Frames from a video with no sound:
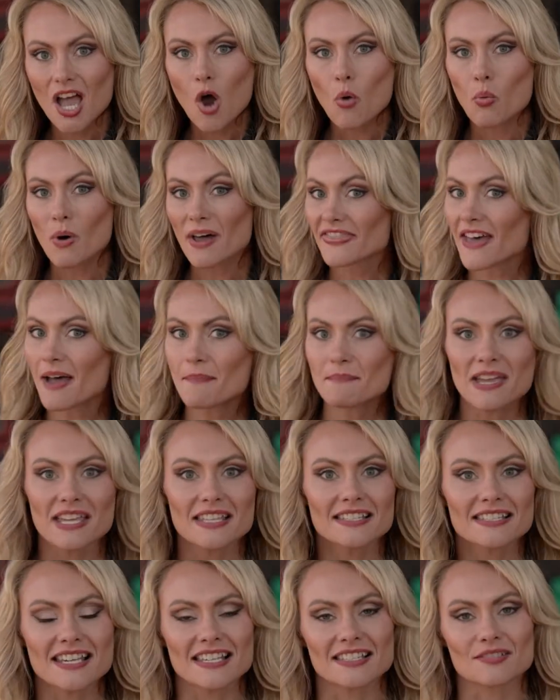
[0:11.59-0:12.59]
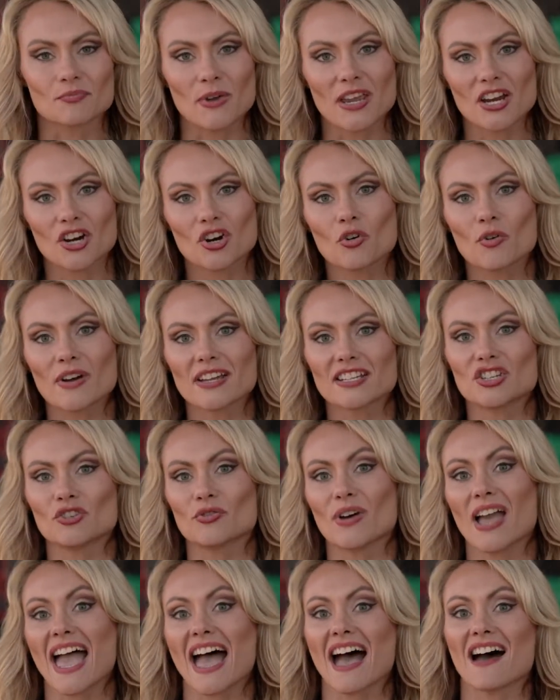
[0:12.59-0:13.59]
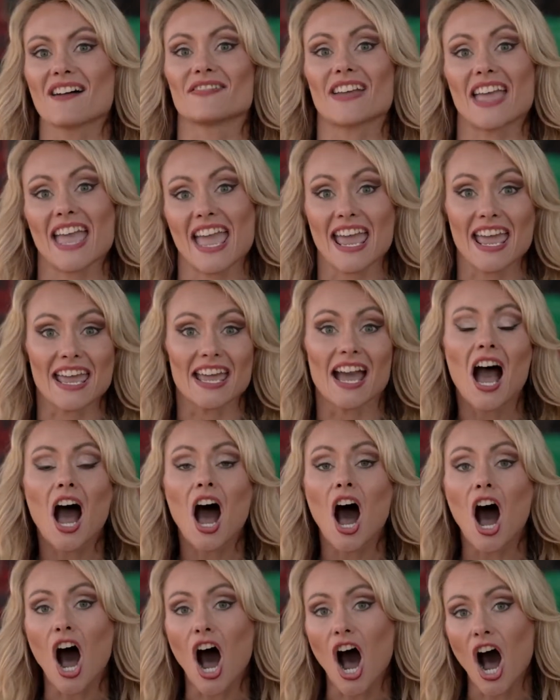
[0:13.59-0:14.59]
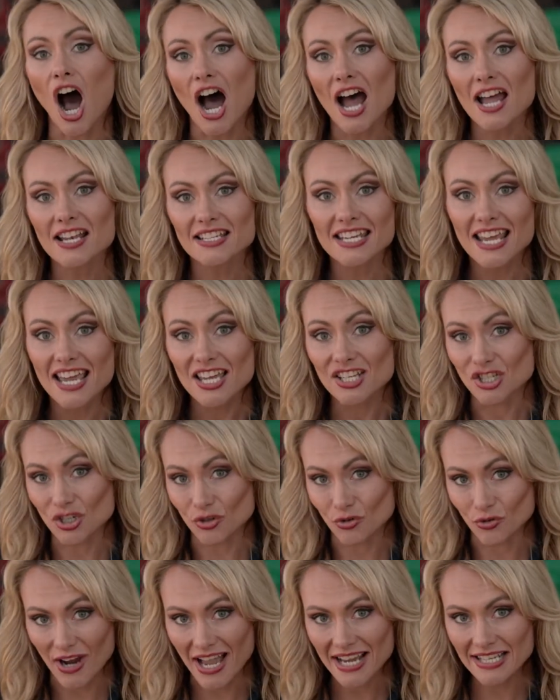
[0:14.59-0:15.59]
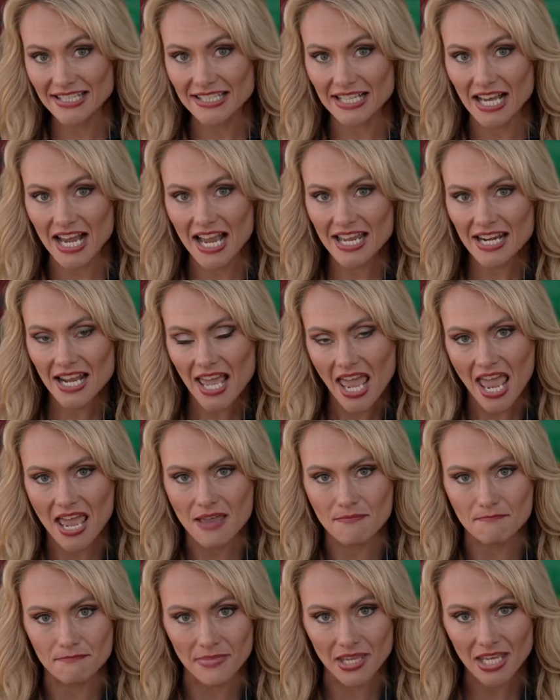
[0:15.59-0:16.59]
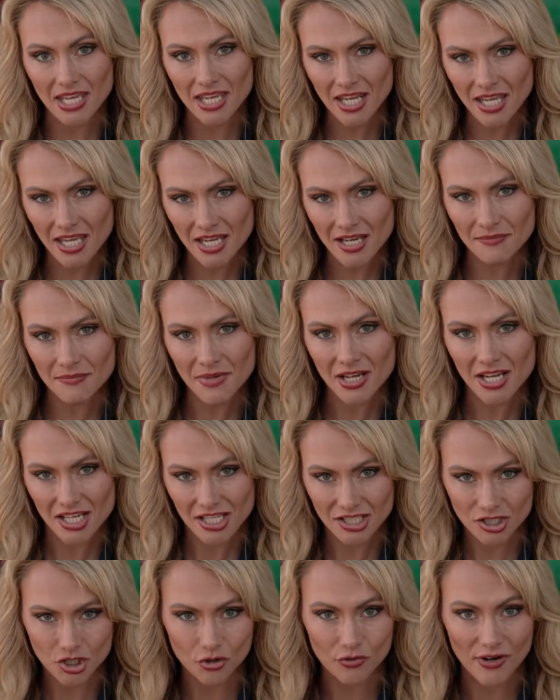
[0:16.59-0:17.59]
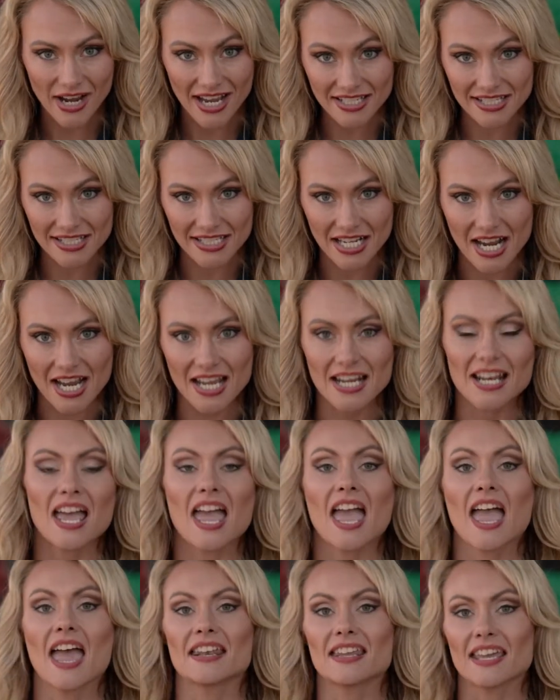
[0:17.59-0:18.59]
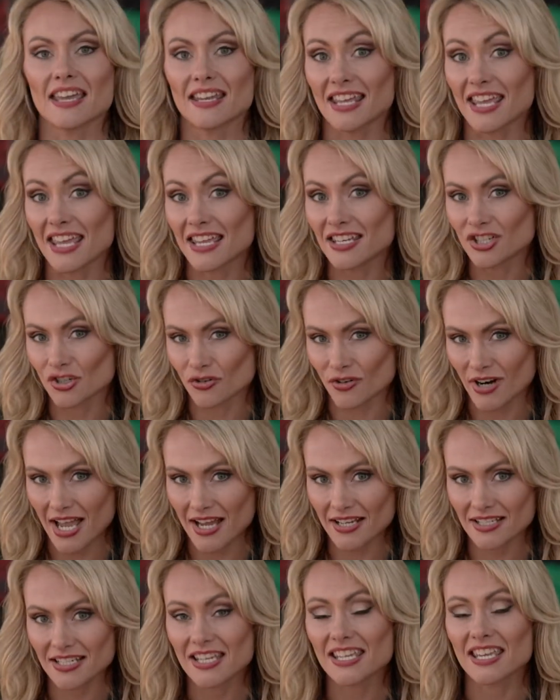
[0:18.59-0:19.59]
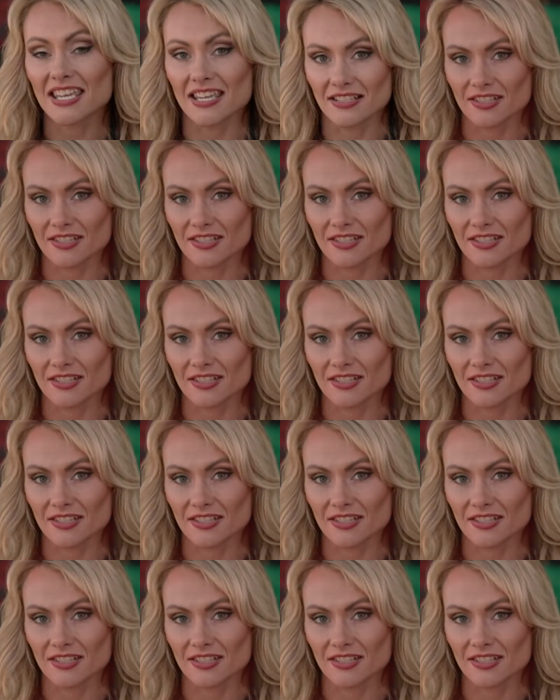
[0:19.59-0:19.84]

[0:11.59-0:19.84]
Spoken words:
What that means is we are going to have a hot direct side, a medium direct side, and an indirect heat